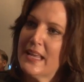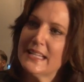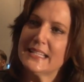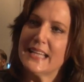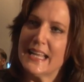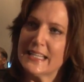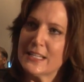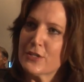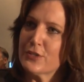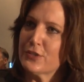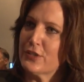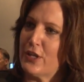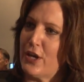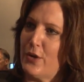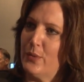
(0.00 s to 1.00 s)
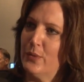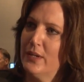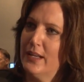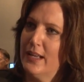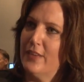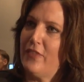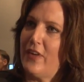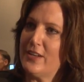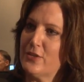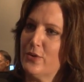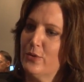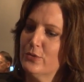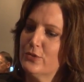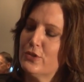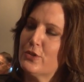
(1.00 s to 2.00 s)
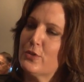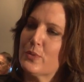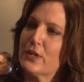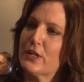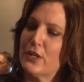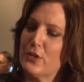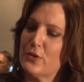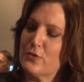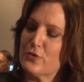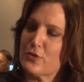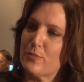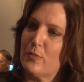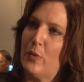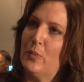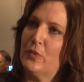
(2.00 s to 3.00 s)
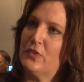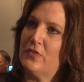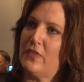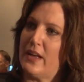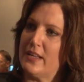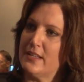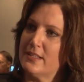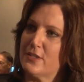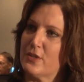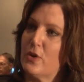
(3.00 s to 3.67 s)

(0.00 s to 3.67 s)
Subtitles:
10 years ago, if I told you you were going to use your mobile device